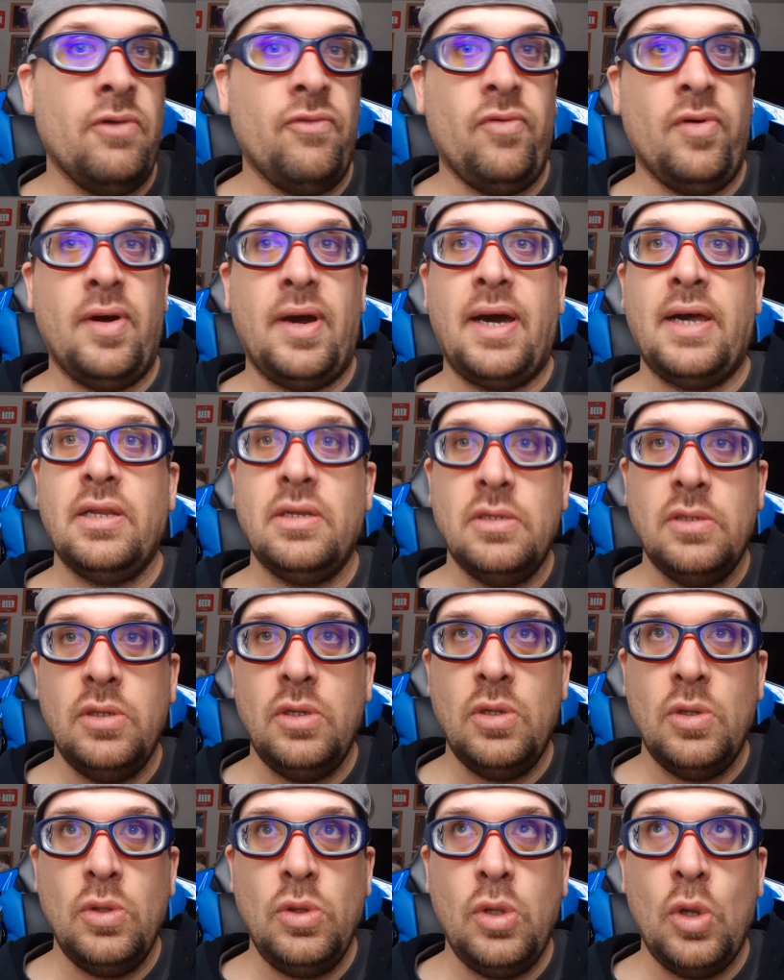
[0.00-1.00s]
But I don't
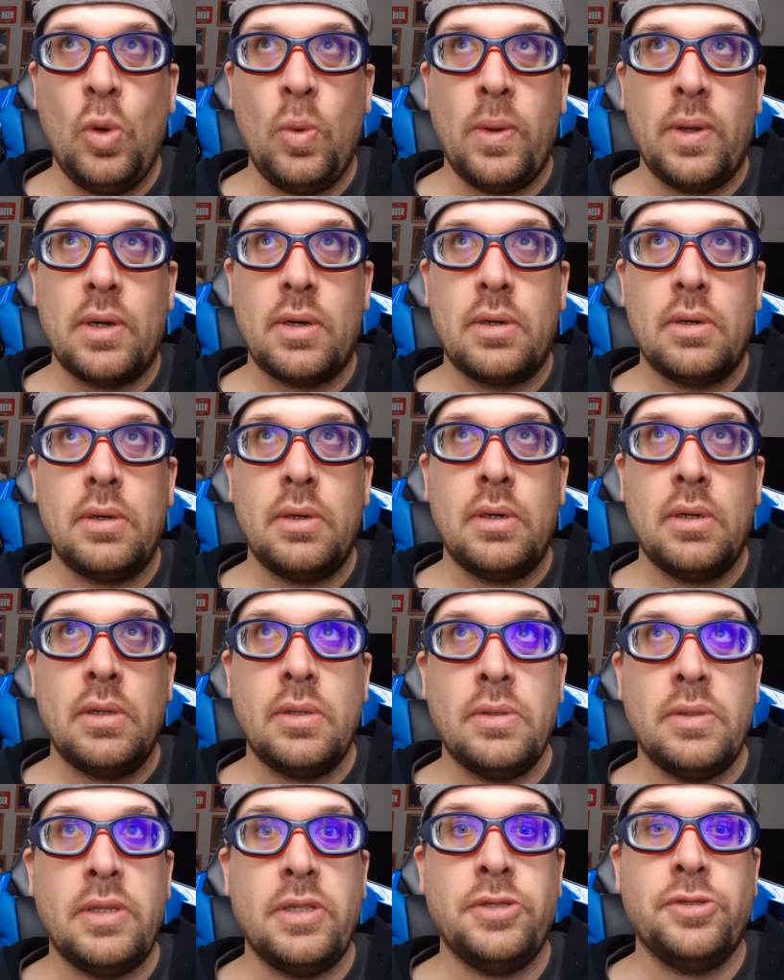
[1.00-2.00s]
know nowhere
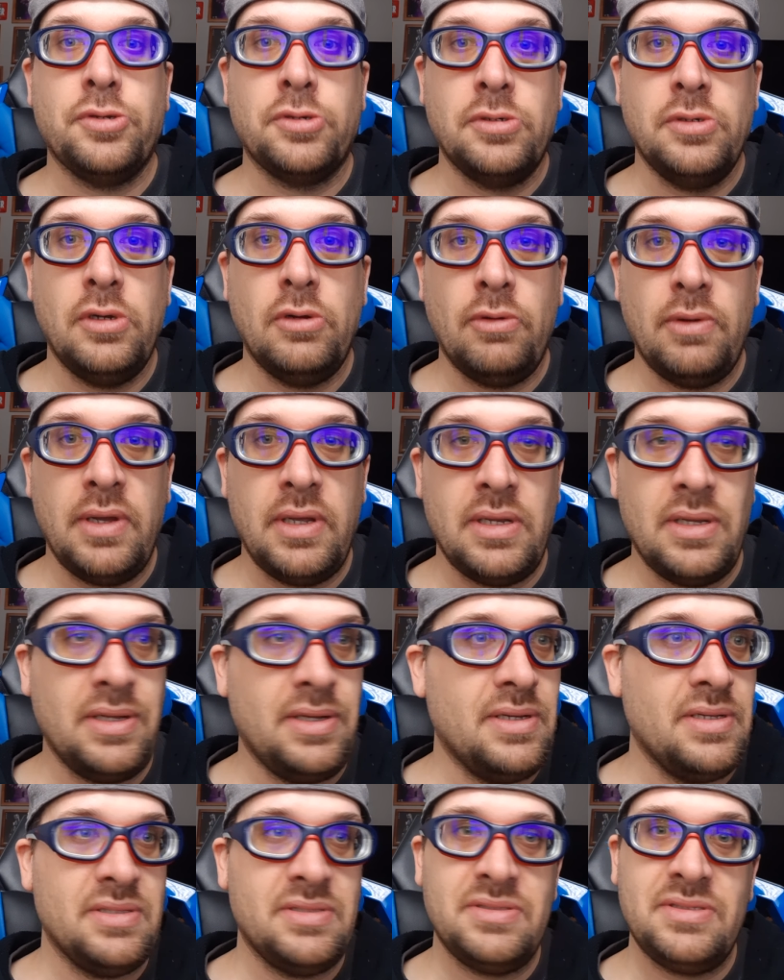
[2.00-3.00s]
they turned red.
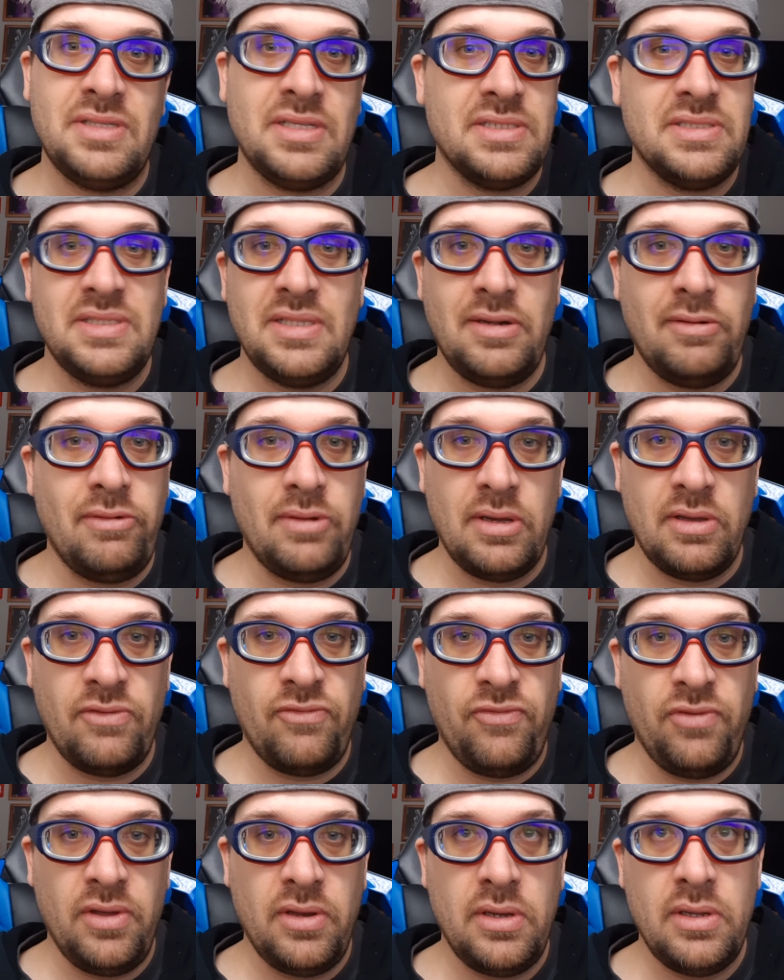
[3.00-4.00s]
It doesn't really
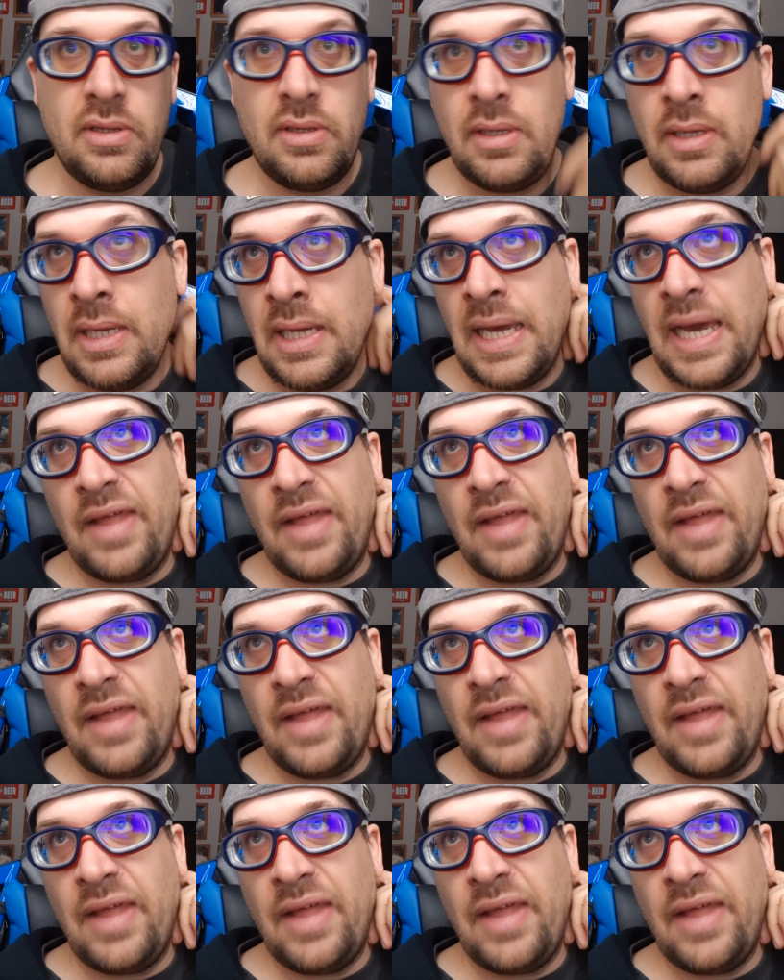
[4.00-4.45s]
fit it.